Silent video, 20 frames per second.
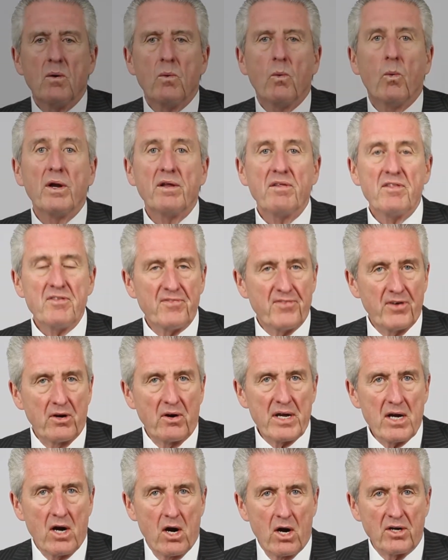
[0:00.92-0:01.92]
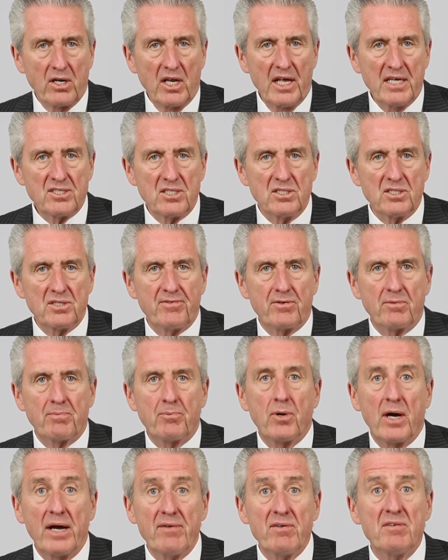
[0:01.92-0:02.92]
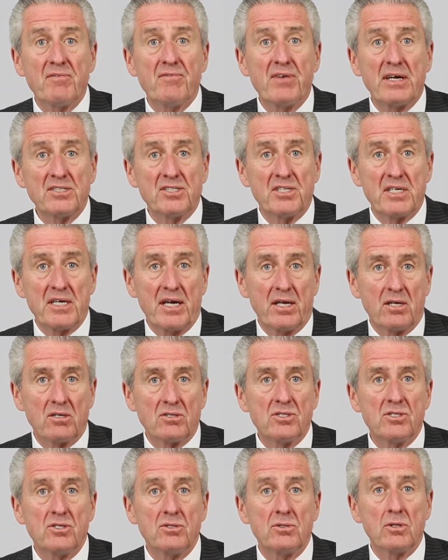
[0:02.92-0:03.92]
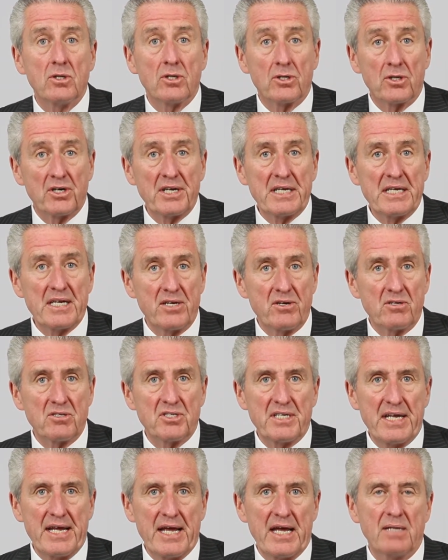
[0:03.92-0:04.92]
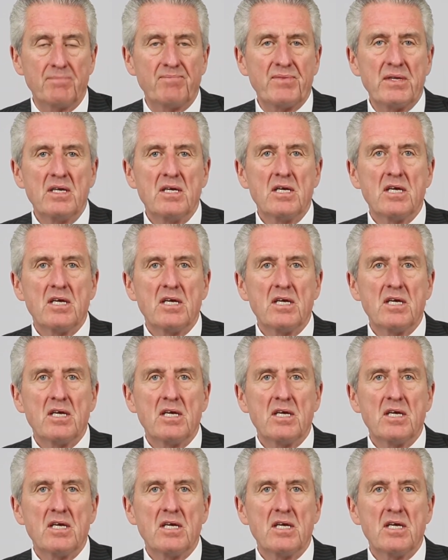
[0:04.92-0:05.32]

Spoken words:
One of the very hard lessons for private investigators to learn and understand